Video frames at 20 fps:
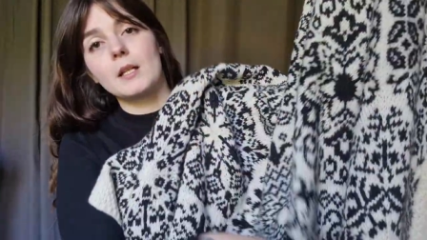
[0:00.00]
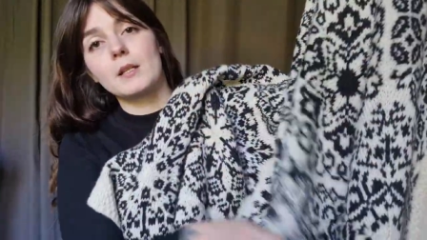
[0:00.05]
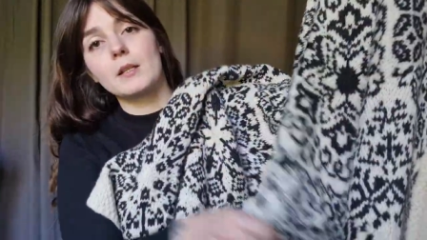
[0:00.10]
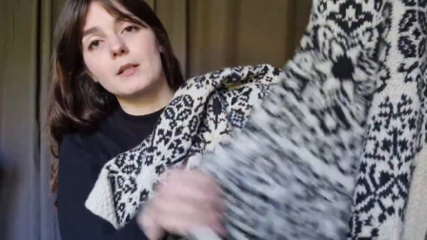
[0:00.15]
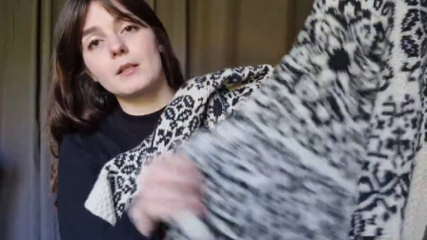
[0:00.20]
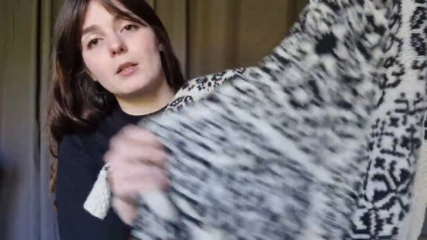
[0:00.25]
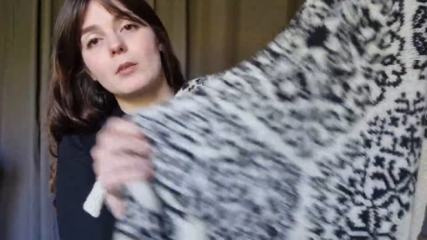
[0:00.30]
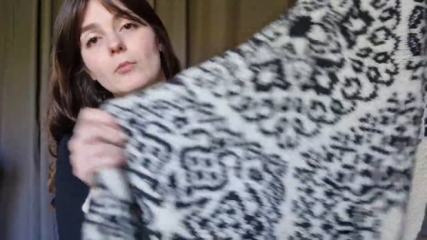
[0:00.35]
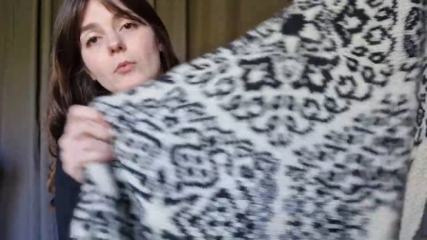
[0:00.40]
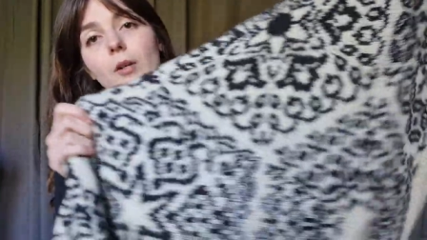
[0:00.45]

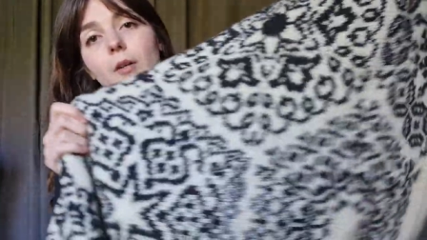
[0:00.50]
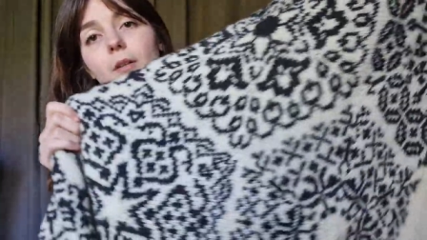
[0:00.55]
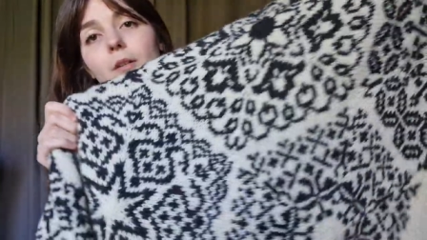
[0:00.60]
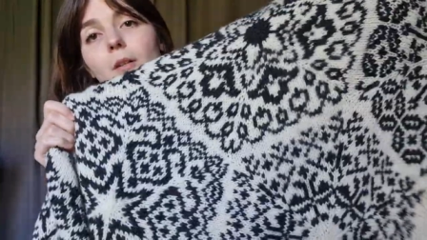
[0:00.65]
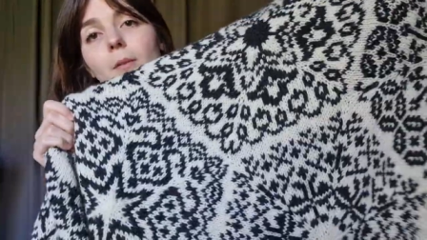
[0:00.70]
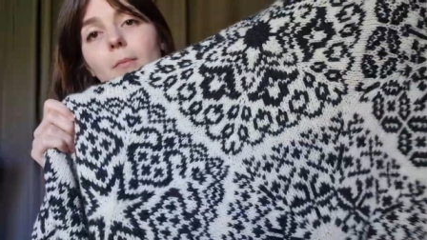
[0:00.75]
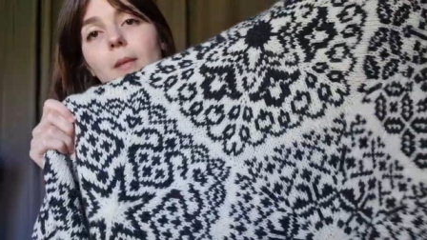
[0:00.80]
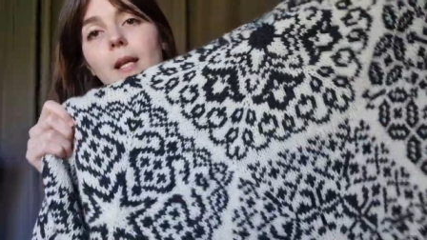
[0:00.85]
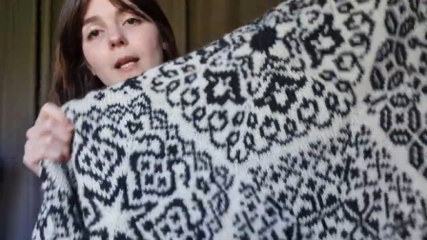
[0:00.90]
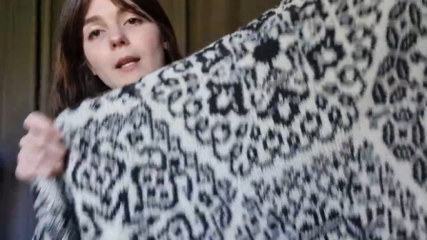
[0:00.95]
somewhere in
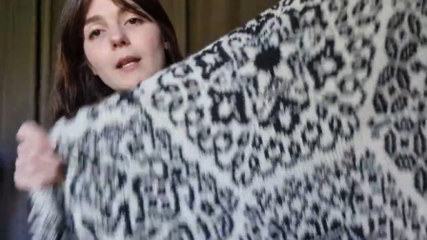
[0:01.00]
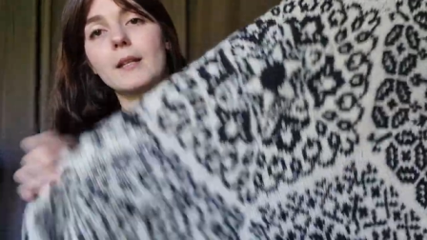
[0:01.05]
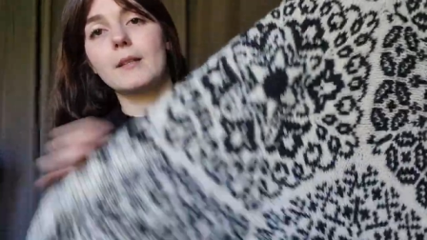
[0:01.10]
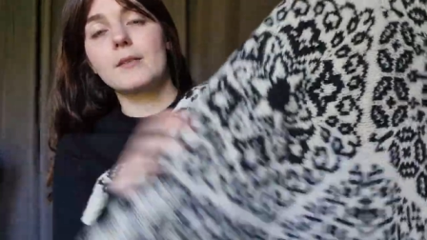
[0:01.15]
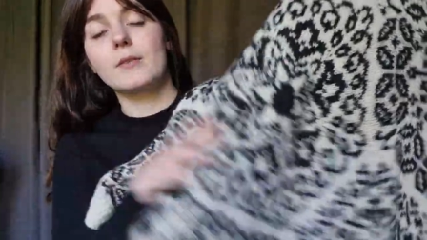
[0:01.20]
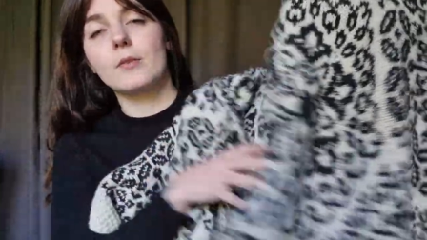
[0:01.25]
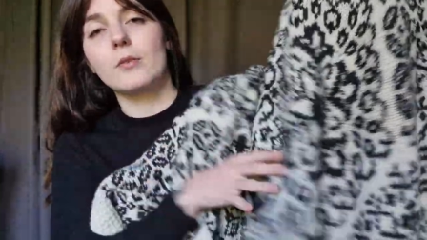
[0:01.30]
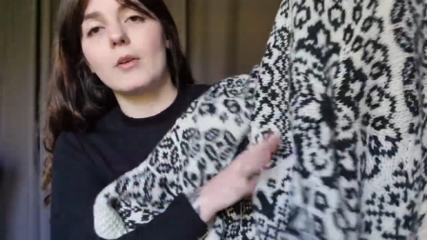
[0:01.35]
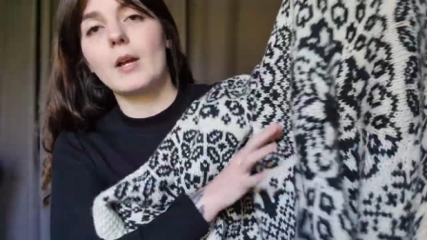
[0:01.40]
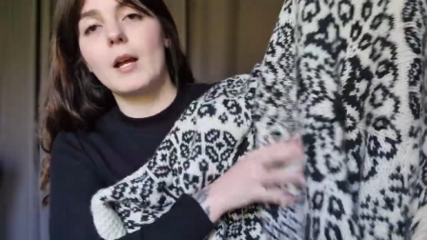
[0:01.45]
the blanket.
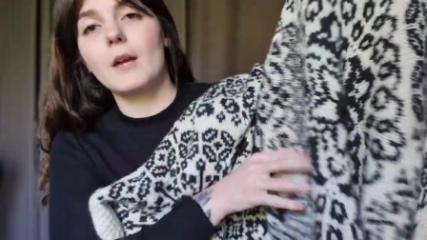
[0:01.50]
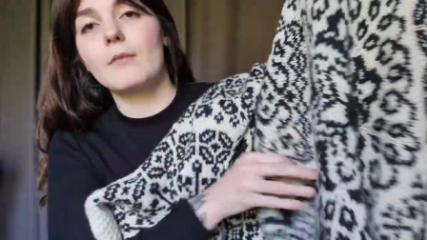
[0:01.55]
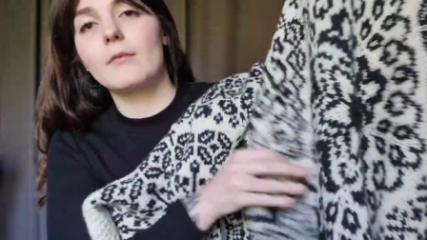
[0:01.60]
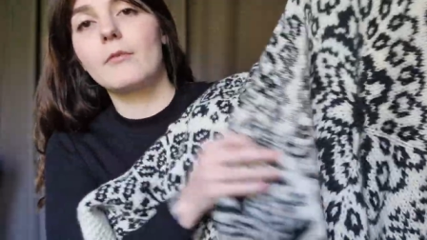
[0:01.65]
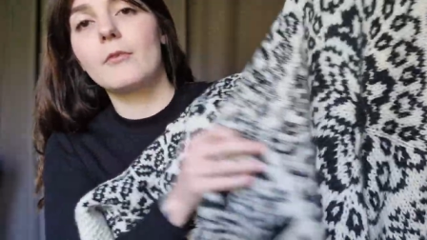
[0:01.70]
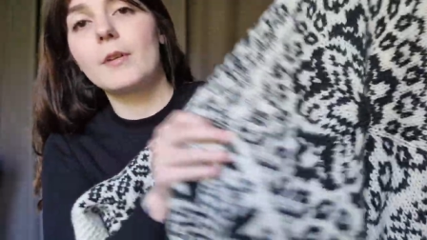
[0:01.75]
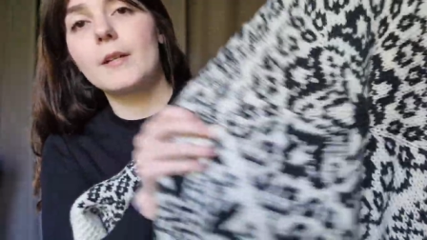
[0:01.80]
So you have, for